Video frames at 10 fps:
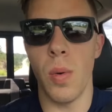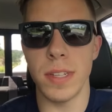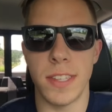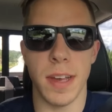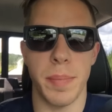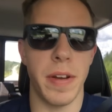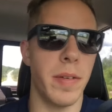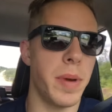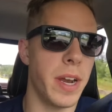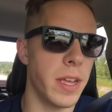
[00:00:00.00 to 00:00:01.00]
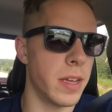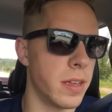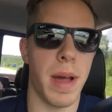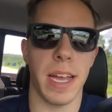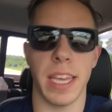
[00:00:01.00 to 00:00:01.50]
What's up everybody?
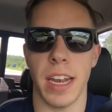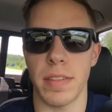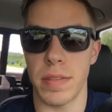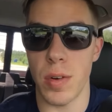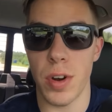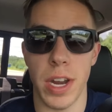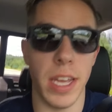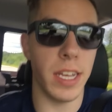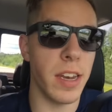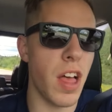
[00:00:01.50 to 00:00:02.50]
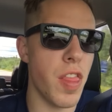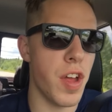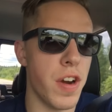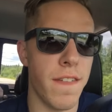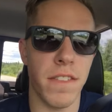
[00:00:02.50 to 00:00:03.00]
Back at it for
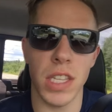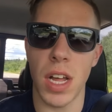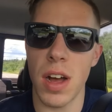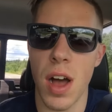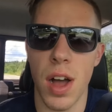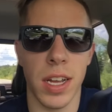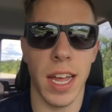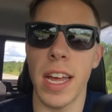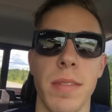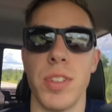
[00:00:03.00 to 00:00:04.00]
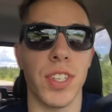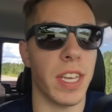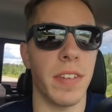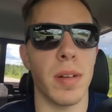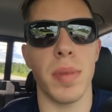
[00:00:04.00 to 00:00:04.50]
another vlog. I've just
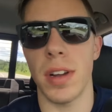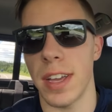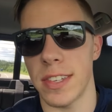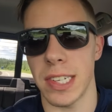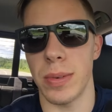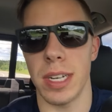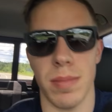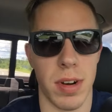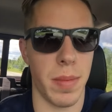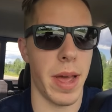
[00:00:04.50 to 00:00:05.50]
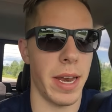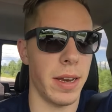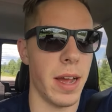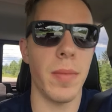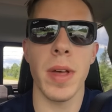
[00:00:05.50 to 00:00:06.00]
given up on guessing what number I'm
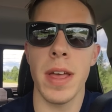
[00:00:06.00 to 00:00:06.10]
at now.